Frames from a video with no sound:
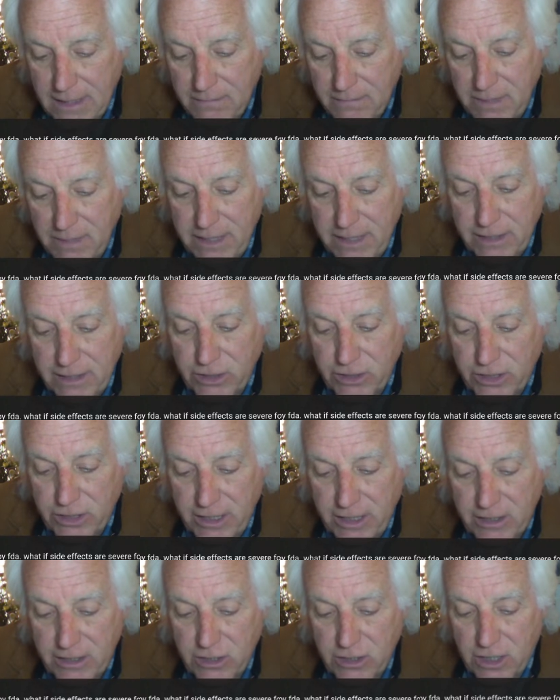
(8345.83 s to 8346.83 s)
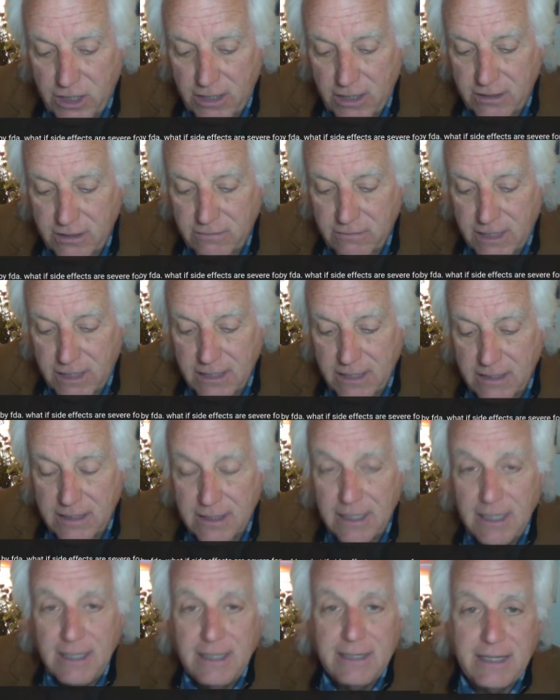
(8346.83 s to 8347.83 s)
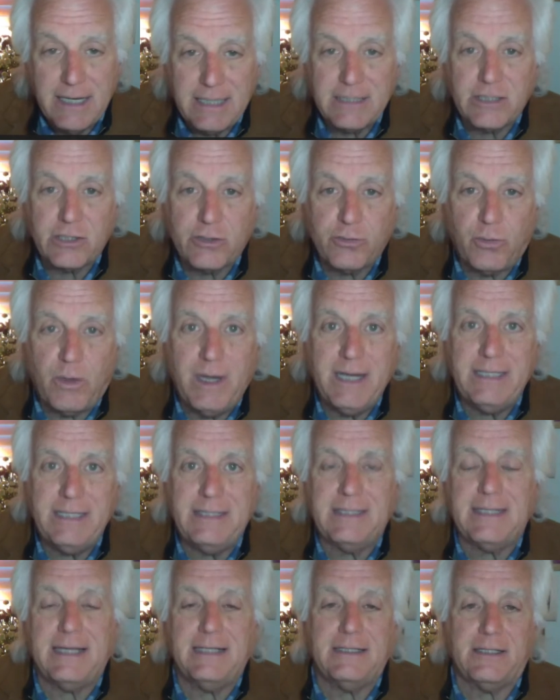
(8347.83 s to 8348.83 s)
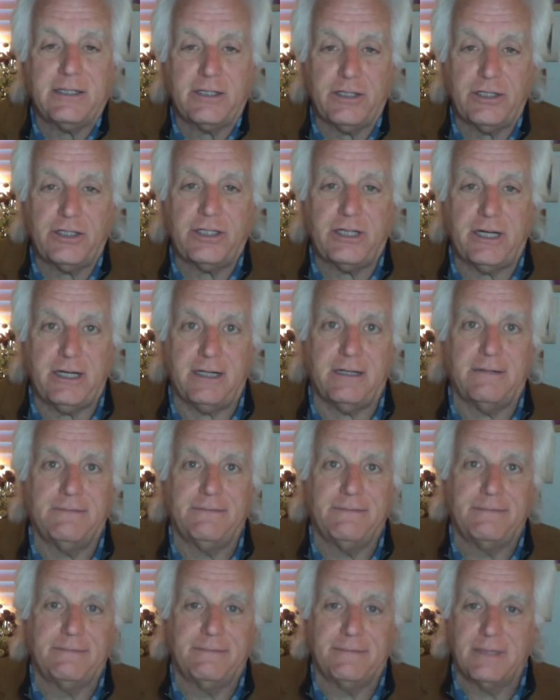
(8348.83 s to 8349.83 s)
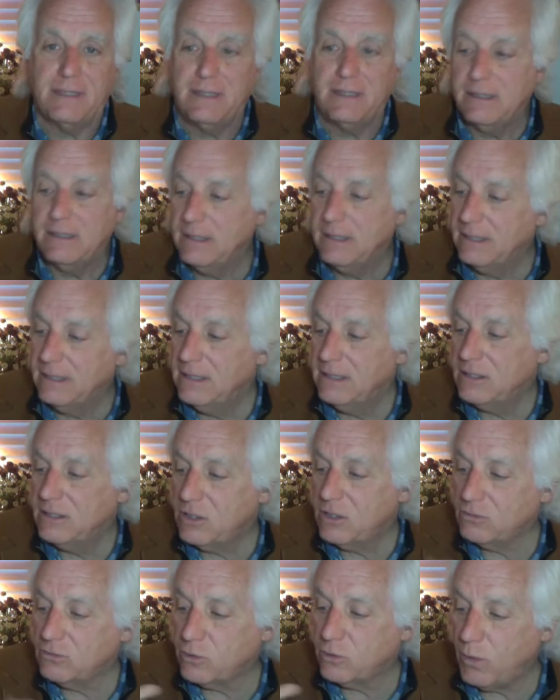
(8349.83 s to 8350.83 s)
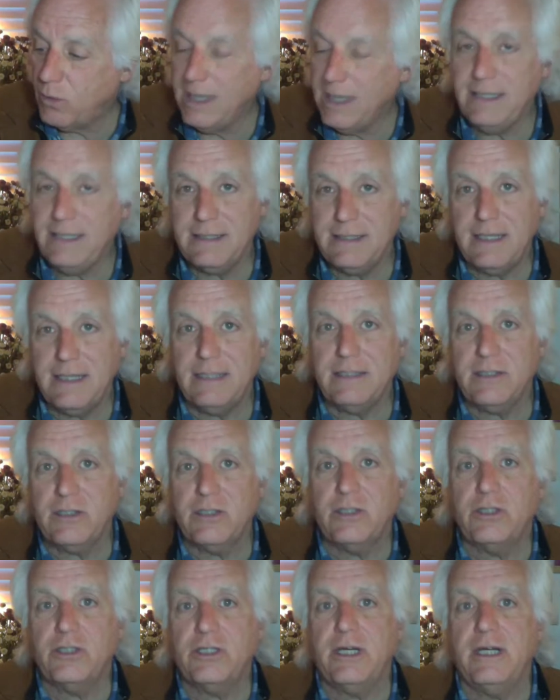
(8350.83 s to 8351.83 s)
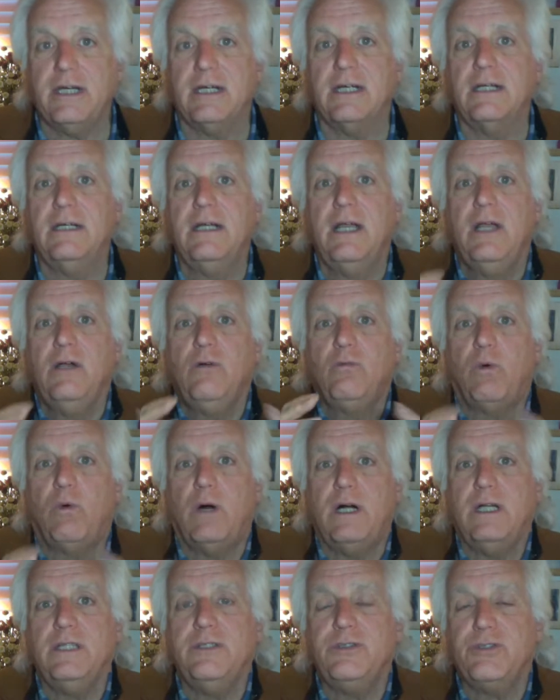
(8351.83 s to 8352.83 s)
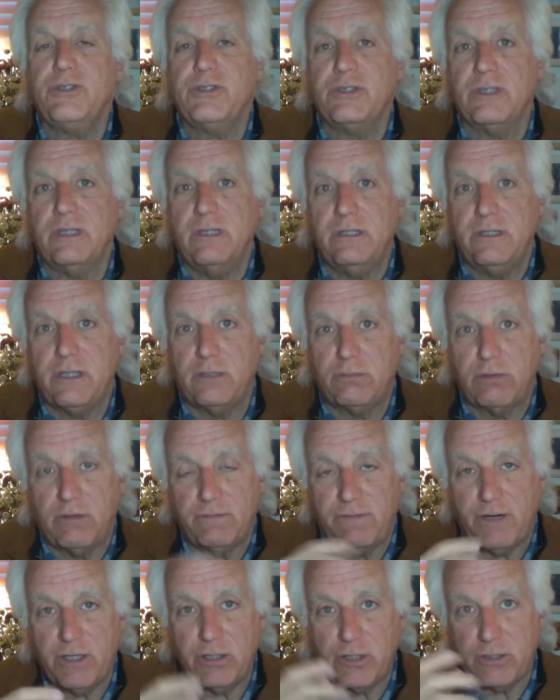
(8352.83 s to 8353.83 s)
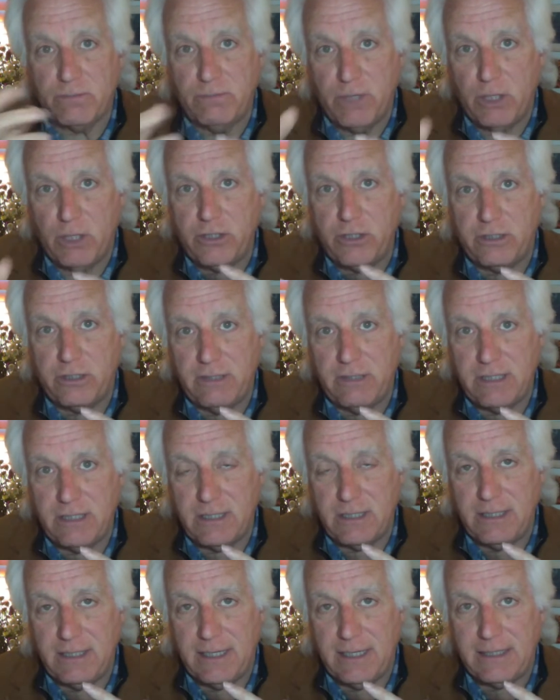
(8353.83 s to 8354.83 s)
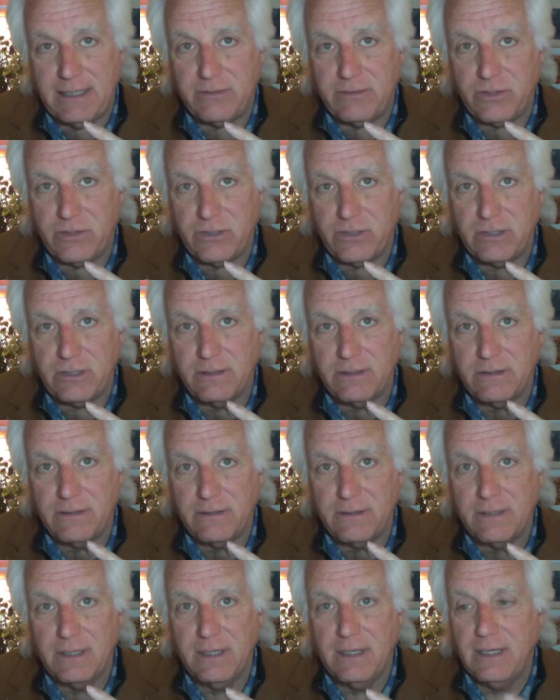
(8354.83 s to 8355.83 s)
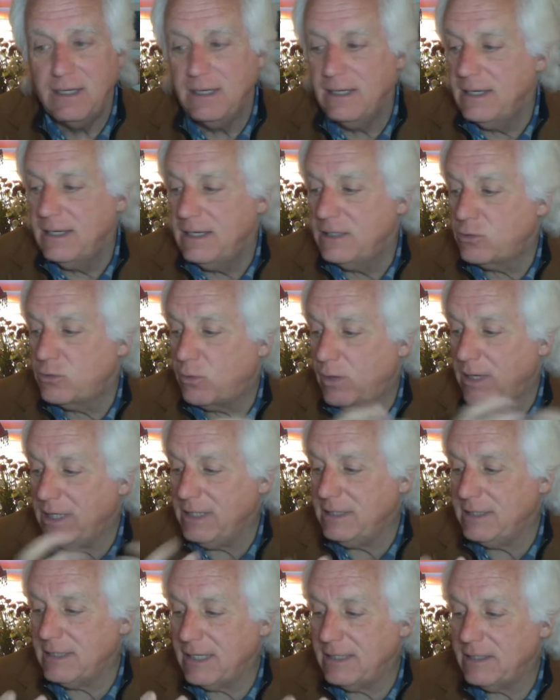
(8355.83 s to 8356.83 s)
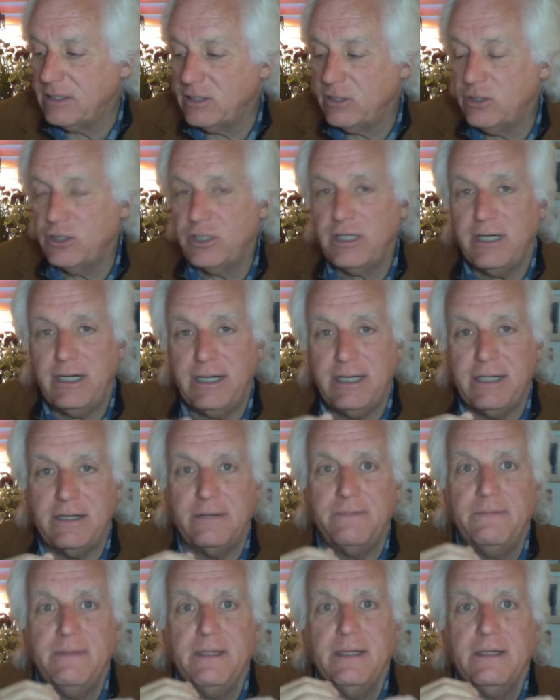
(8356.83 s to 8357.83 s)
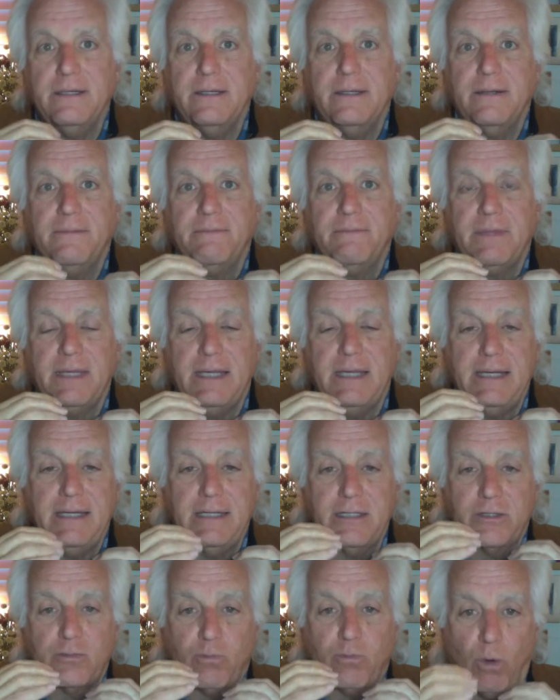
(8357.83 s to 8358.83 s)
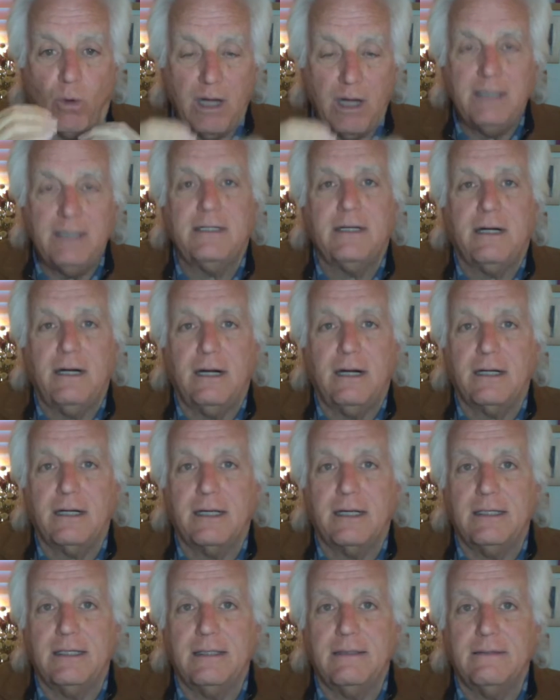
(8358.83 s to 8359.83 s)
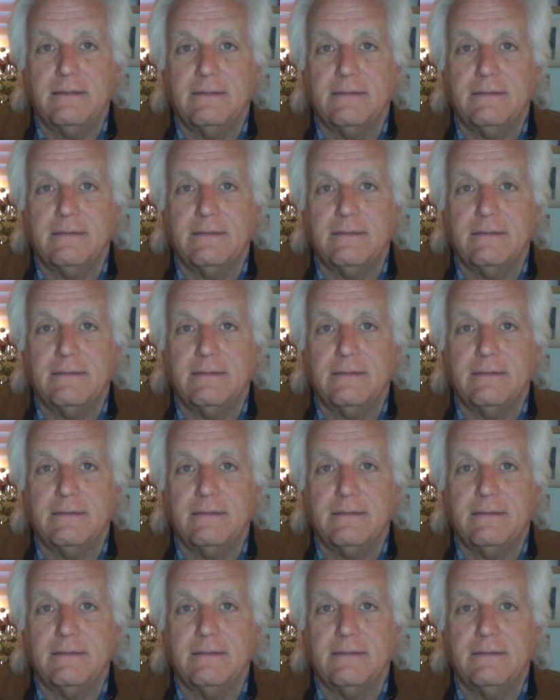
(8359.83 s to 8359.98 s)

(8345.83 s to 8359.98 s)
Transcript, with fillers: million shares authorized, that's 20 cents a share. So 20 cents a share. Once the reverse merger is announced, 20 cents a share is one target